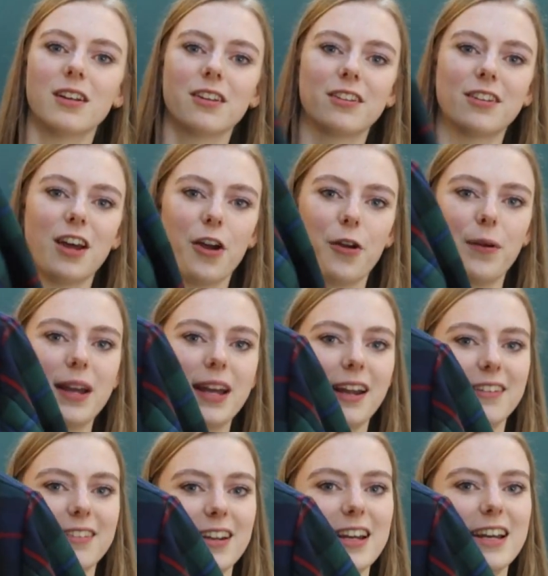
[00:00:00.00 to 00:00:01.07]
So
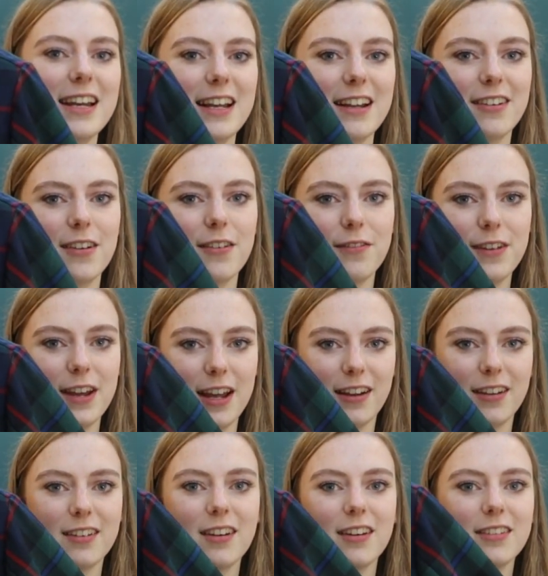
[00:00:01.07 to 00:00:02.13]
it is
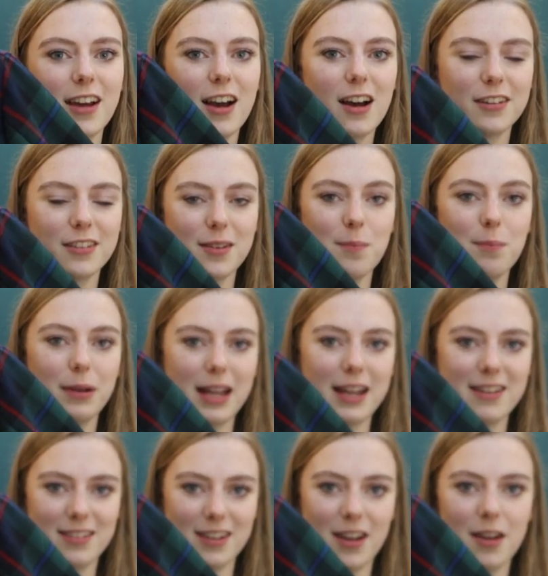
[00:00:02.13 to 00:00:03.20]
this Tartan
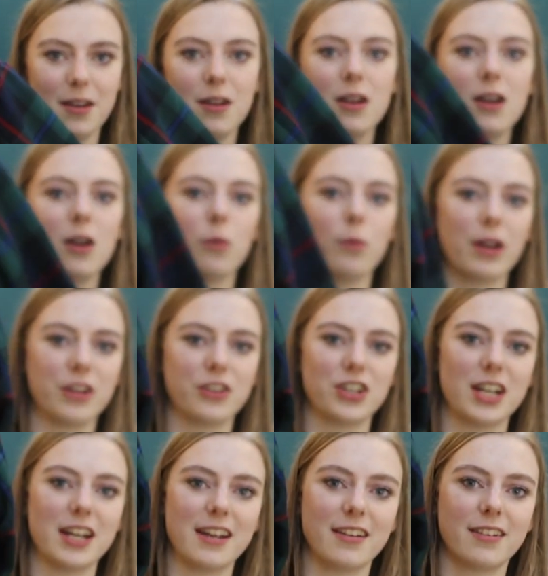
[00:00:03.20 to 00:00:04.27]
Blazer, which
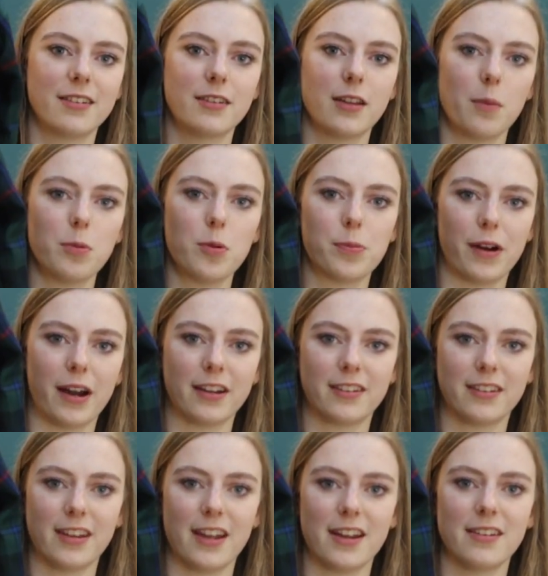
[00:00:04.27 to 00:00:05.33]
is
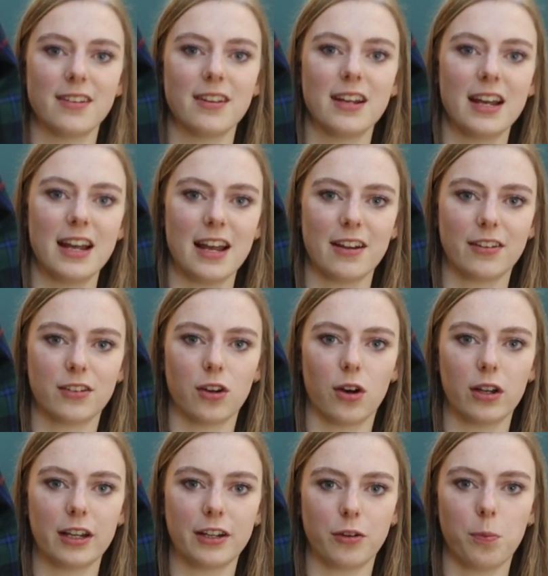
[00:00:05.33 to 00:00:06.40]
double-breasted. It's
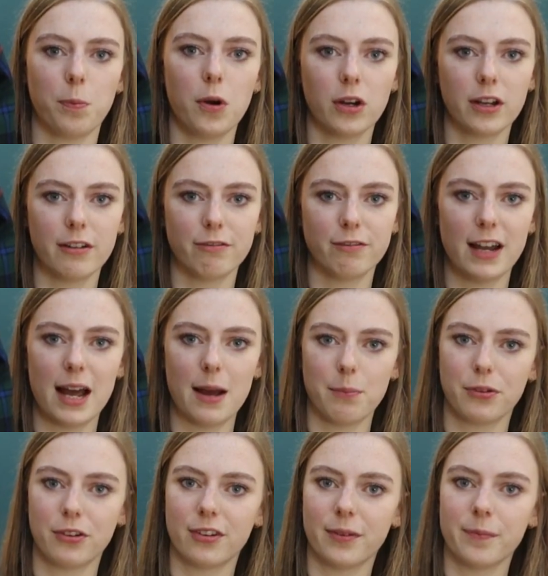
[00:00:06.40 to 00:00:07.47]
got little pocket
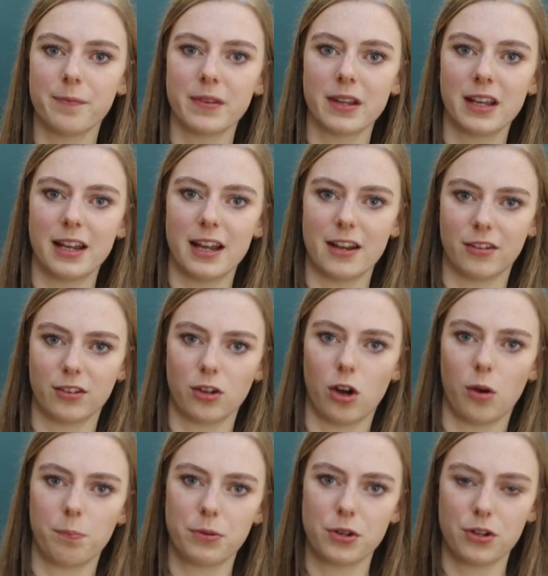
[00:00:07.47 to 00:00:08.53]
flaps, it's
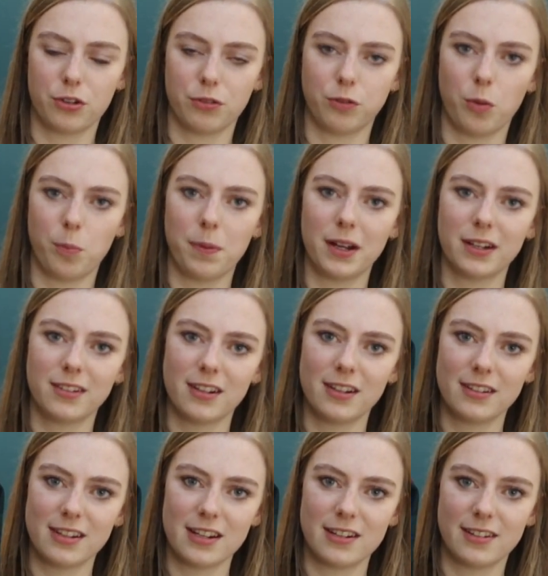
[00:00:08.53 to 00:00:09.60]
got beautiful
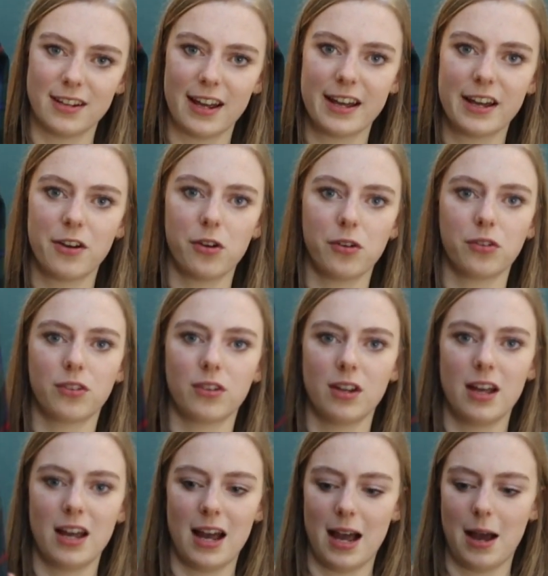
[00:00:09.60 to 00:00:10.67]
button details
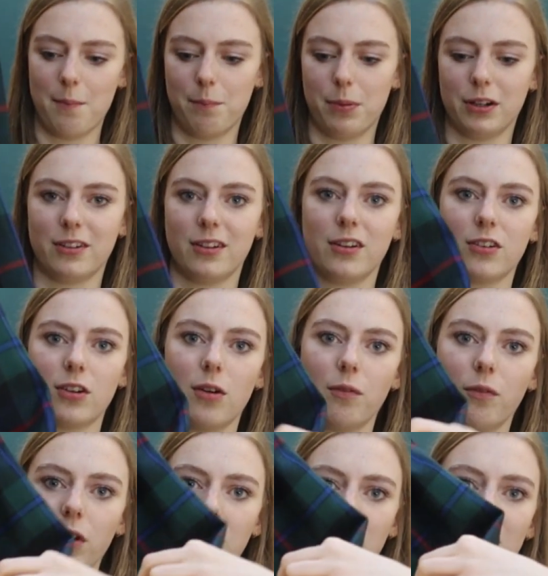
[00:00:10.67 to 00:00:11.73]
and buttons
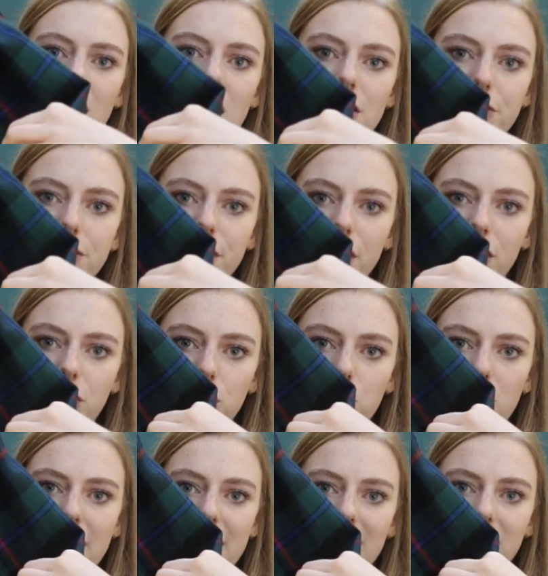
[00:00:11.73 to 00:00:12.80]
on the cuff as
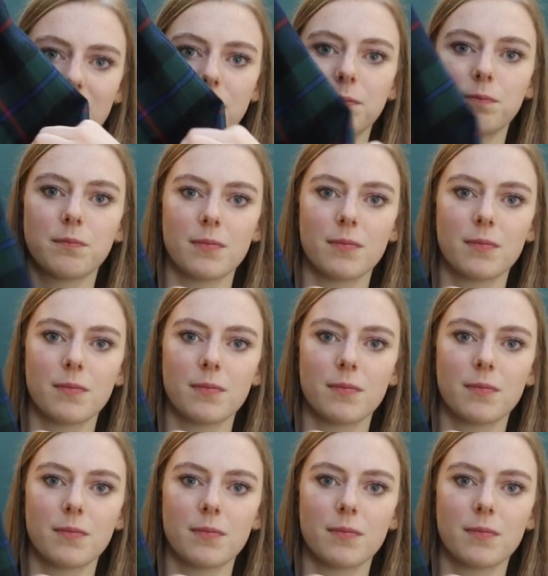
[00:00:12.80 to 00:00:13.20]
well.